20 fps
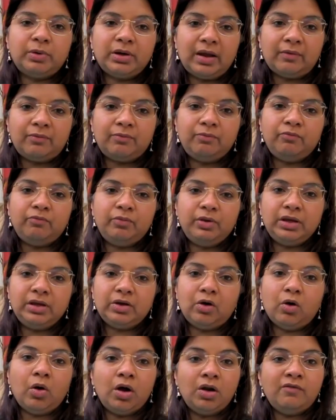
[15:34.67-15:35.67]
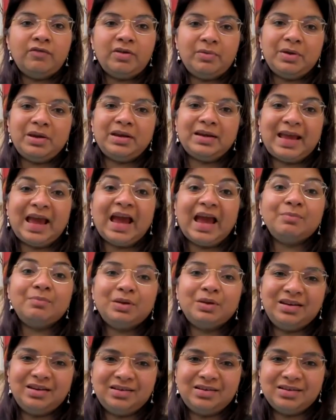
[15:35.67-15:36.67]
but I feel all women can
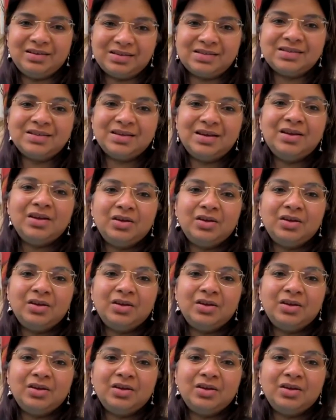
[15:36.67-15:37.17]
be leaders.